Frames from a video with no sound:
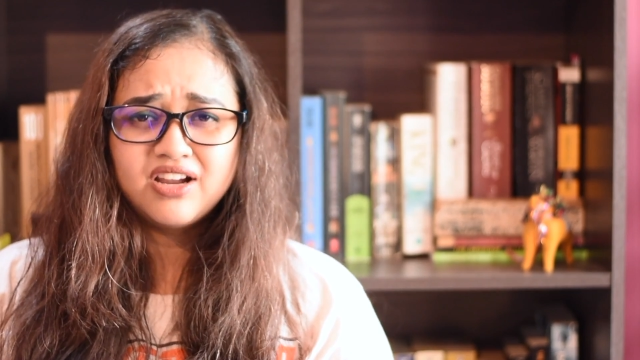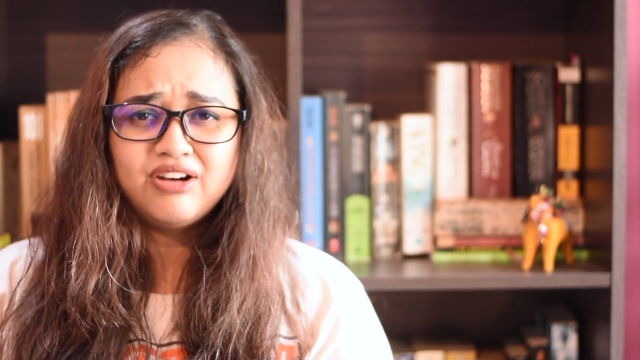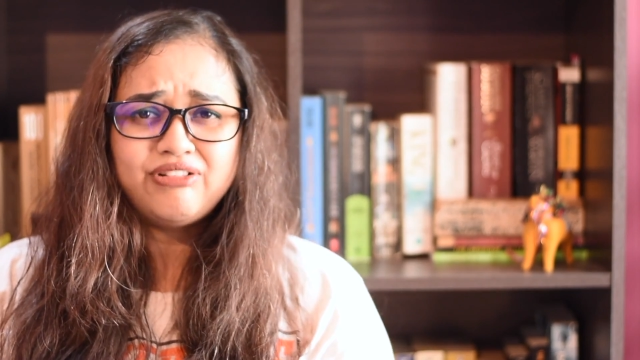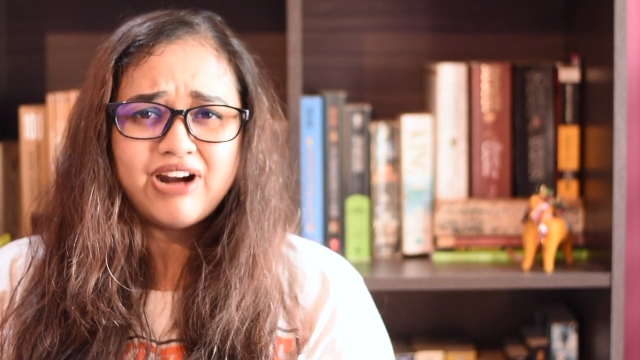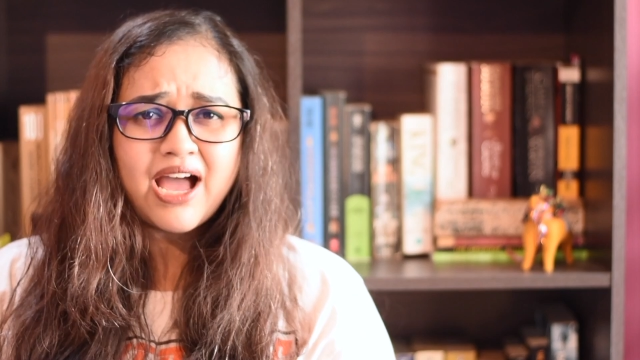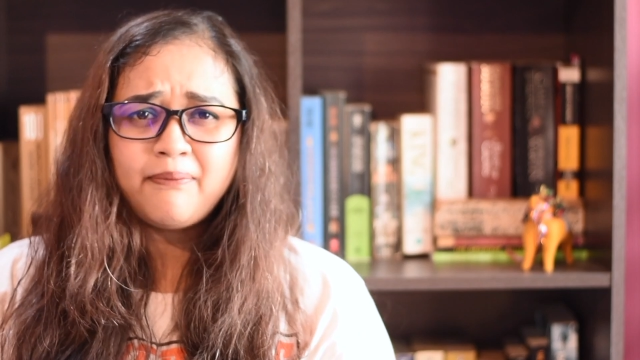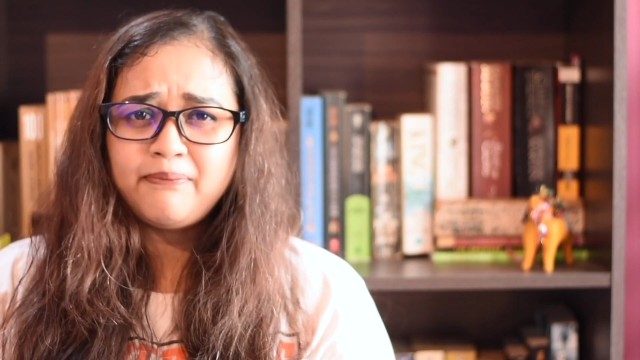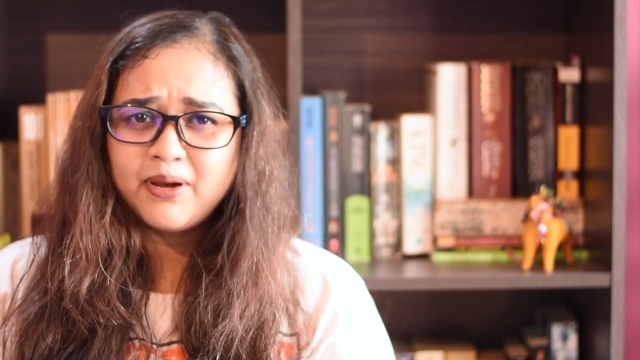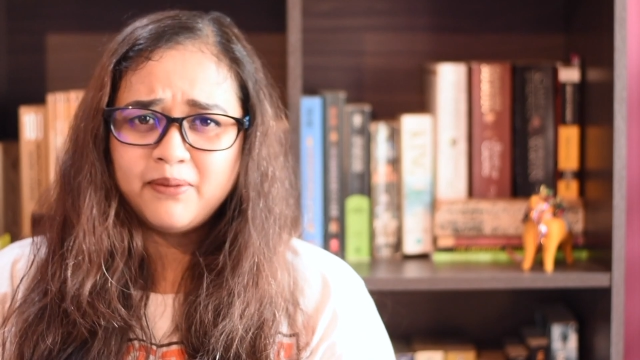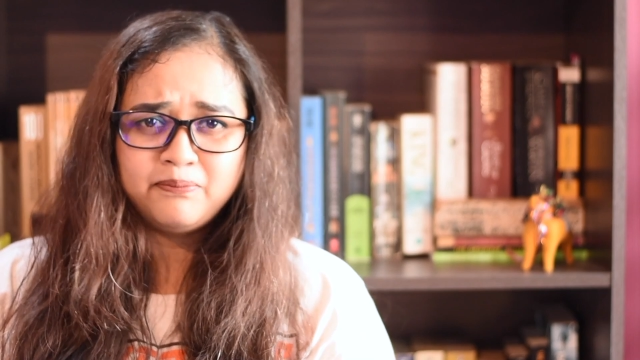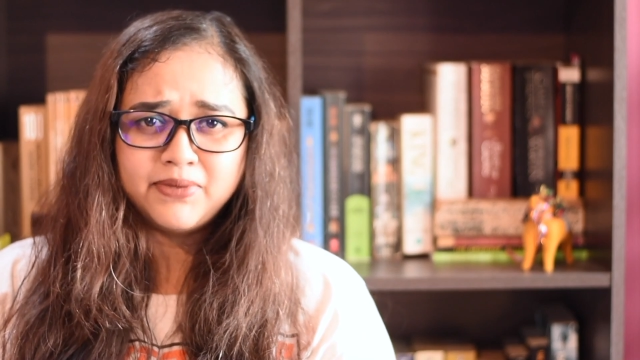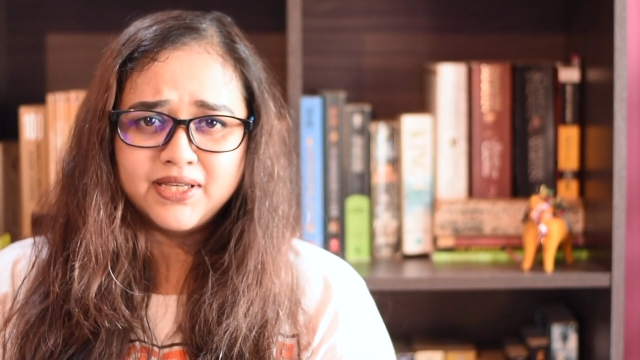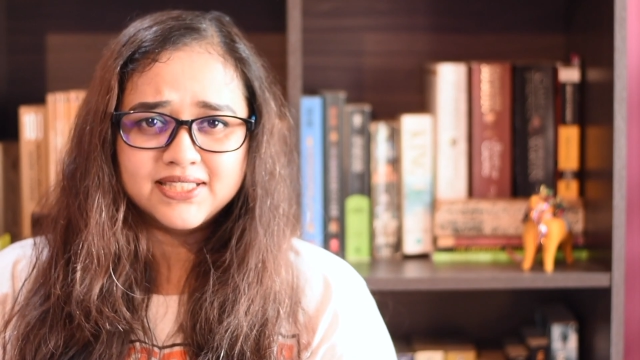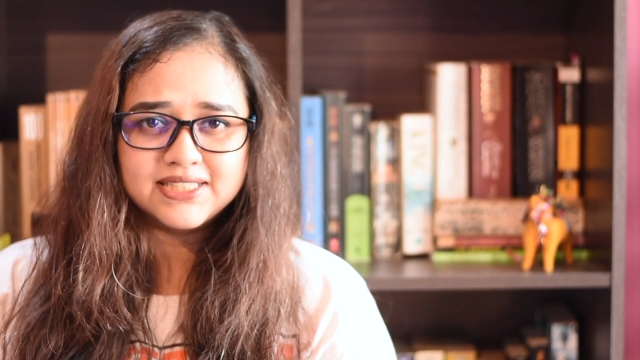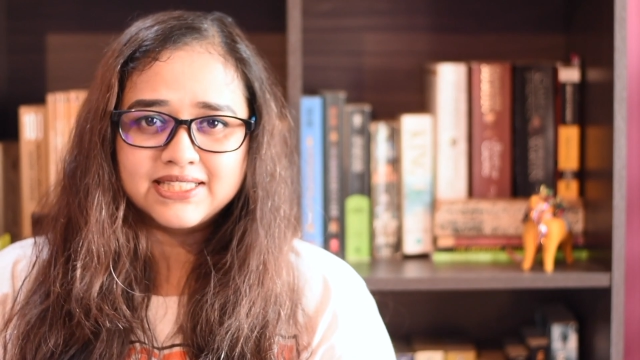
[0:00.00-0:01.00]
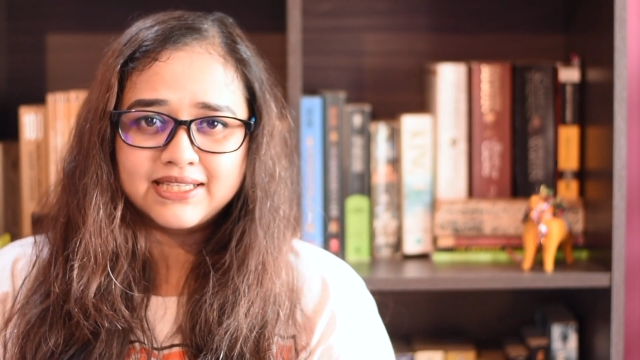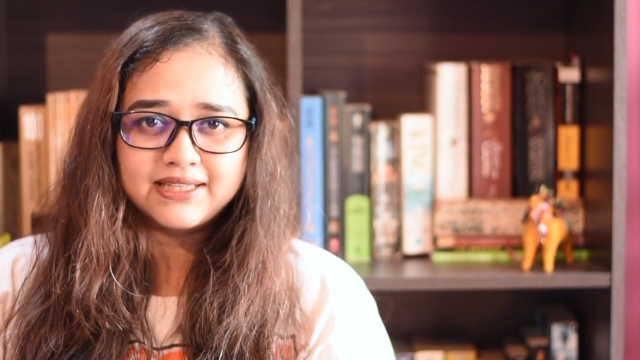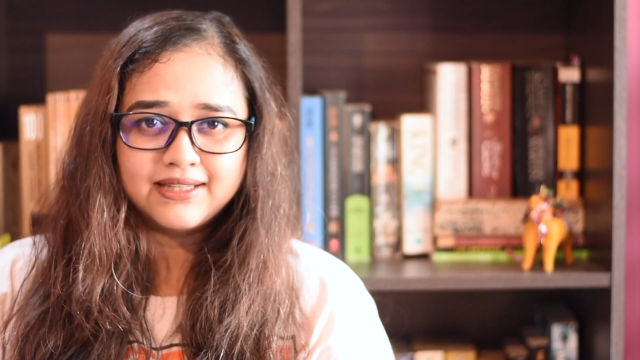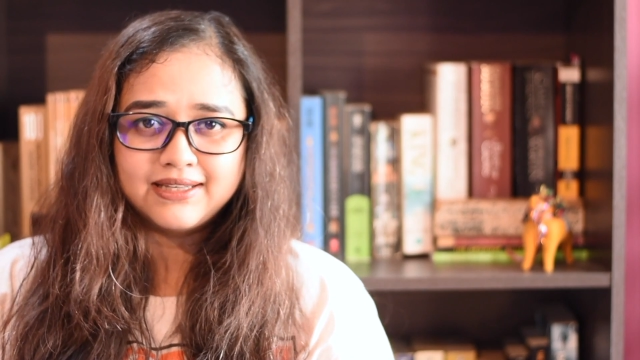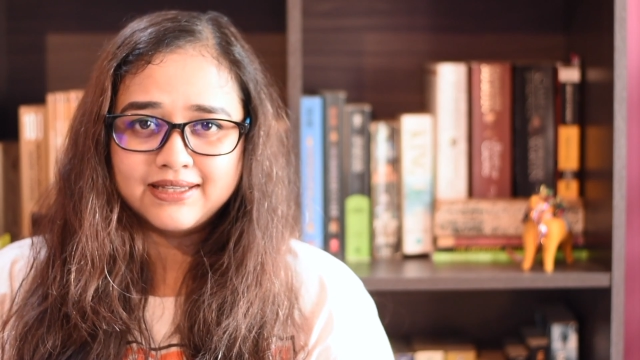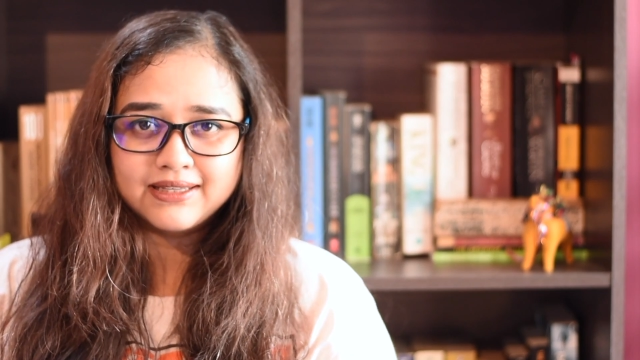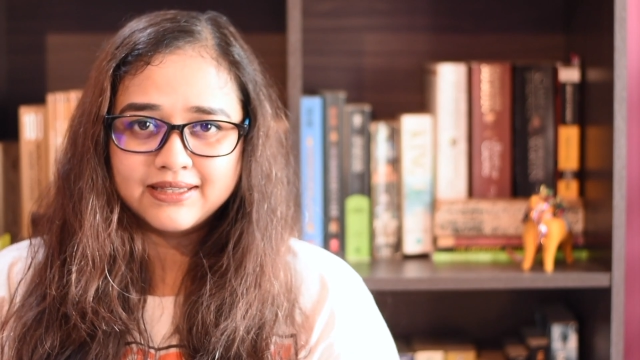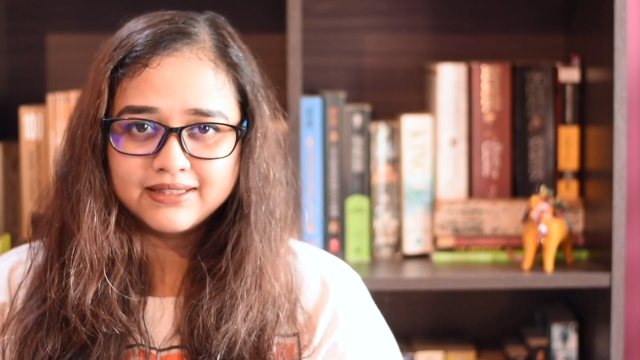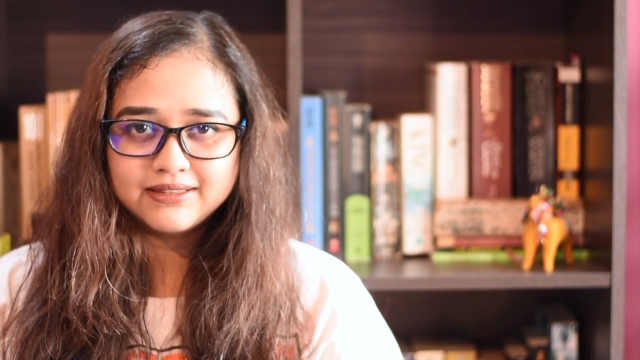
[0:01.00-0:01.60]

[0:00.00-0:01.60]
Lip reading: wrap up, basically,